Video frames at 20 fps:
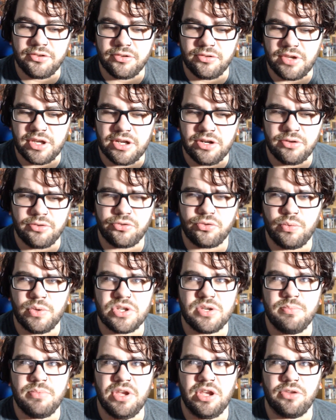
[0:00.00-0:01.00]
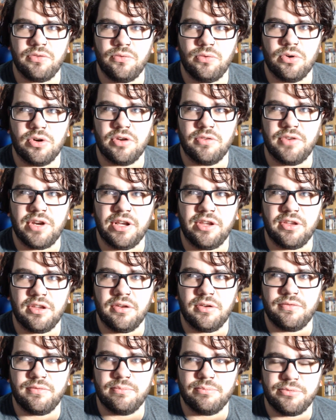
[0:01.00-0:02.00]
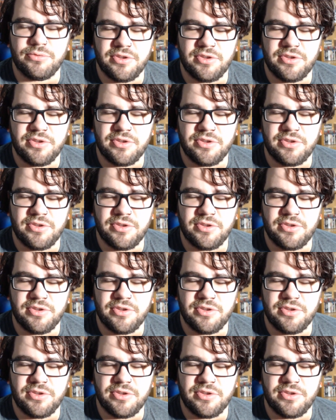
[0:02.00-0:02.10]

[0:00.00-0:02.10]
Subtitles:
So I know Switch, PS4